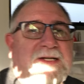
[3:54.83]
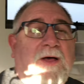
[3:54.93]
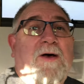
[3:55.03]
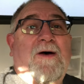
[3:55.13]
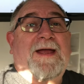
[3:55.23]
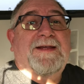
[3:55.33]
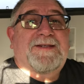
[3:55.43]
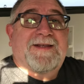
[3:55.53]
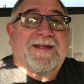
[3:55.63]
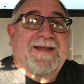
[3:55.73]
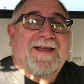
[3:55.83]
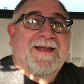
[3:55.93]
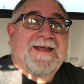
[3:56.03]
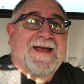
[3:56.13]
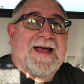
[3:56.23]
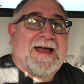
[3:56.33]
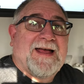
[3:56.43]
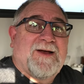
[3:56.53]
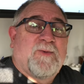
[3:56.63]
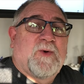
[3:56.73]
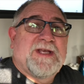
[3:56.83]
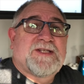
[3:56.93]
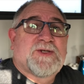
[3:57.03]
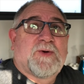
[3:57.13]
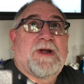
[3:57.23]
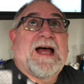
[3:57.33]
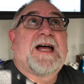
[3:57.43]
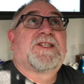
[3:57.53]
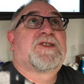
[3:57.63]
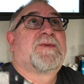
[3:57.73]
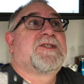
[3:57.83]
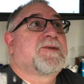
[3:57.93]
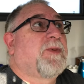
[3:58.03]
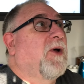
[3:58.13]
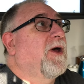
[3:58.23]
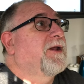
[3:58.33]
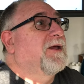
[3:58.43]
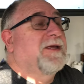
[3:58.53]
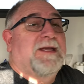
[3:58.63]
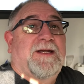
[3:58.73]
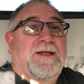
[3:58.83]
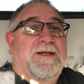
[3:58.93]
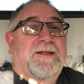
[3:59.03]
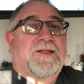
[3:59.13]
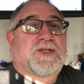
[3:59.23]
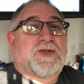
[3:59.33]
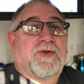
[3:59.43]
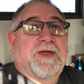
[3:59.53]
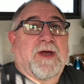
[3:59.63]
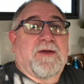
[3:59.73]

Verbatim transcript: night uh, we saw a huntsman spider in the studio